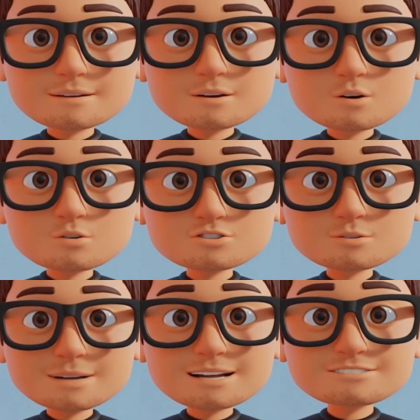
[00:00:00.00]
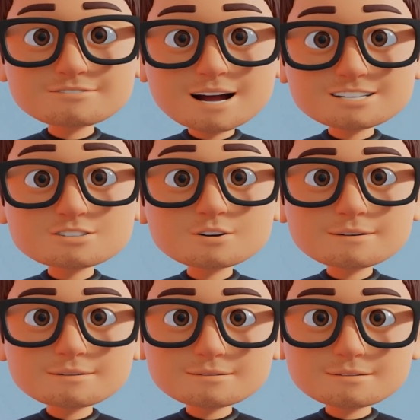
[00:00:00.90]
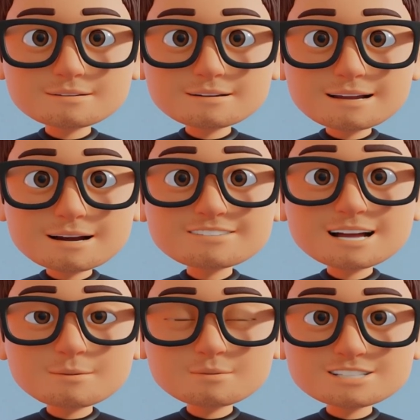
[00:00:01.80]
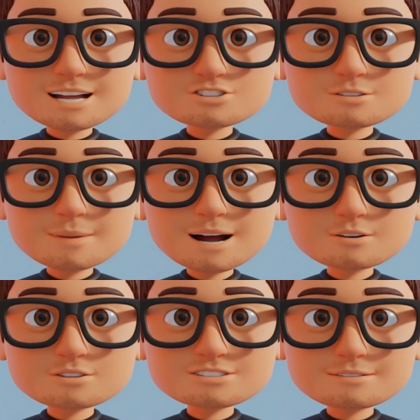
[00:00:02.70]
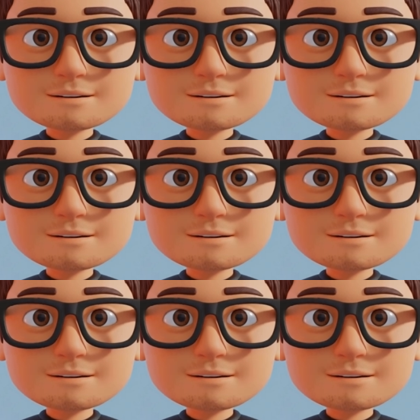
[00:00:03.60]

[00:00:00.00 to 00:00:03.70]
Closer means faster. If data protection matters,